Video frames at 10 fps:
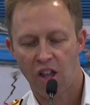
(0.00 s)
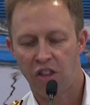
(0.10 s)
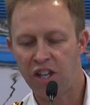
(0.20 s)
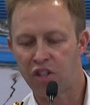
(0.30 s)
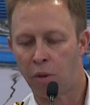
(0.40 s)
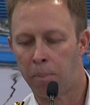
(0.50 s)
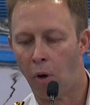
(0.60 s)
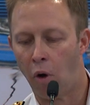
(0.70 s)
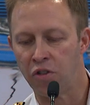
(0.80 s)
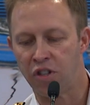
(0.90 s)
These are
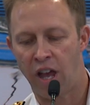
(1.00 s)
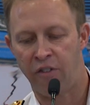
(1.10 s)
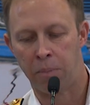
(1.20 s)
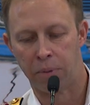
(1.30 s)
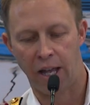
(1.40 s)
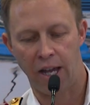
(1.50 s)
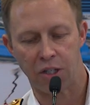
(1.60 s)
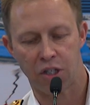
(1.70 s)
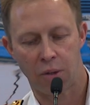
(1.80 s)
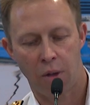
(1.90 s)
important to have in
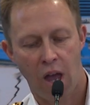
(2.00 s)
place.